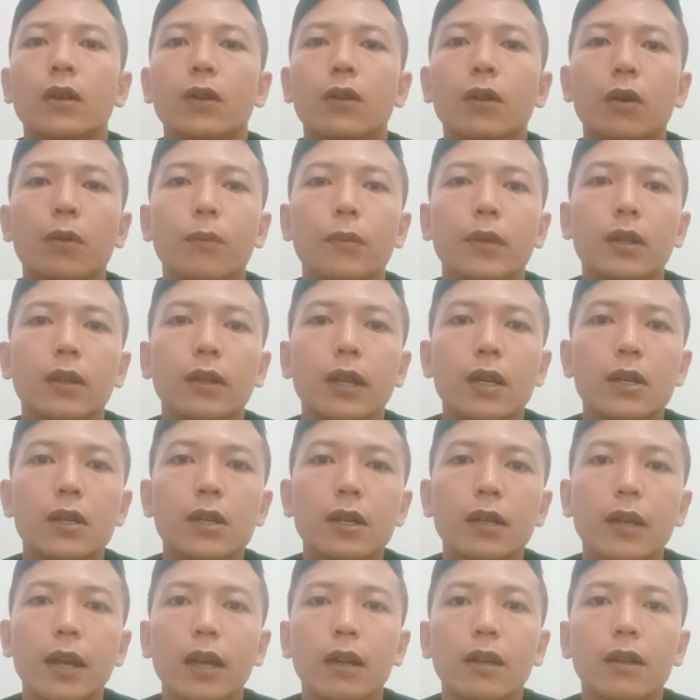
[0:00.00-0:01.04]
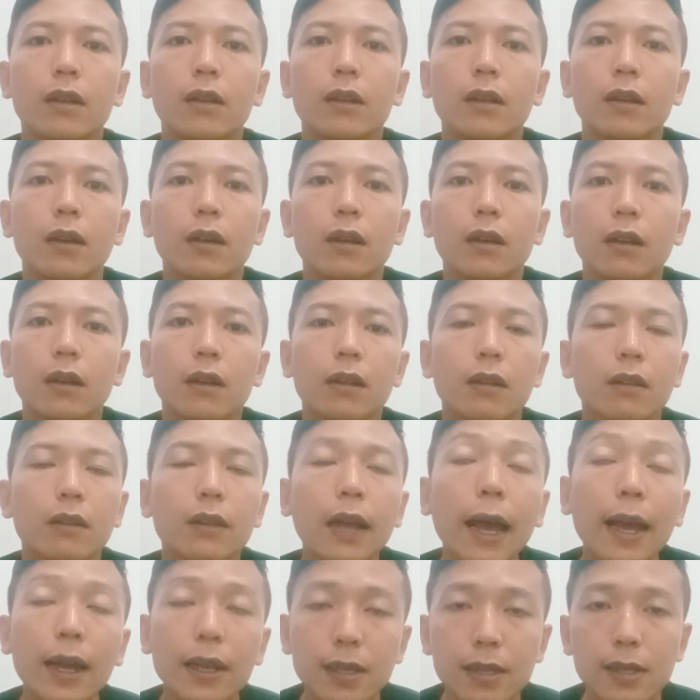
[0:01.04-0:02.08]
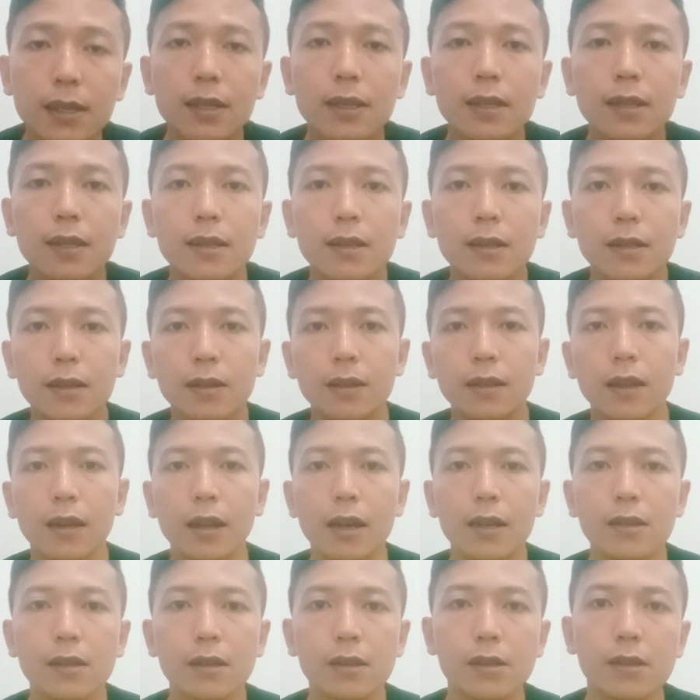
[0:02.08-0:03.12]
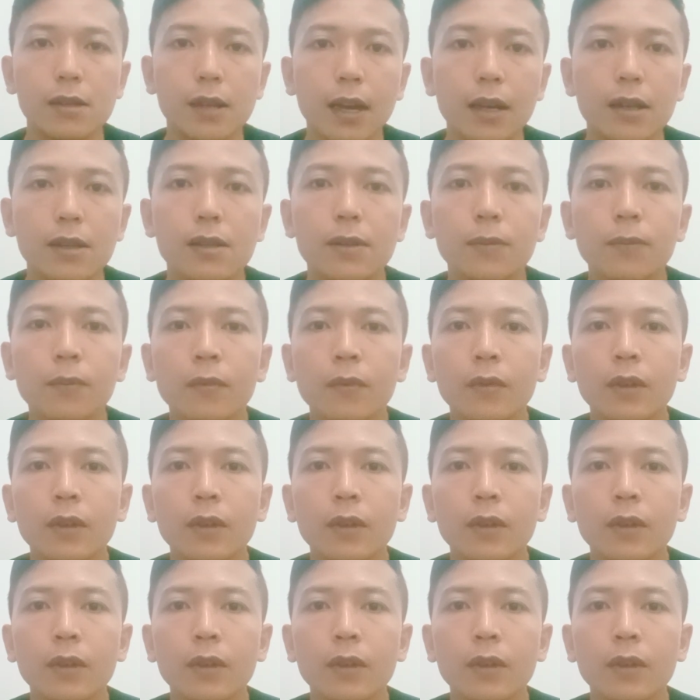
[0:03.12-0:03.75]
documentation, and tests. The last is test.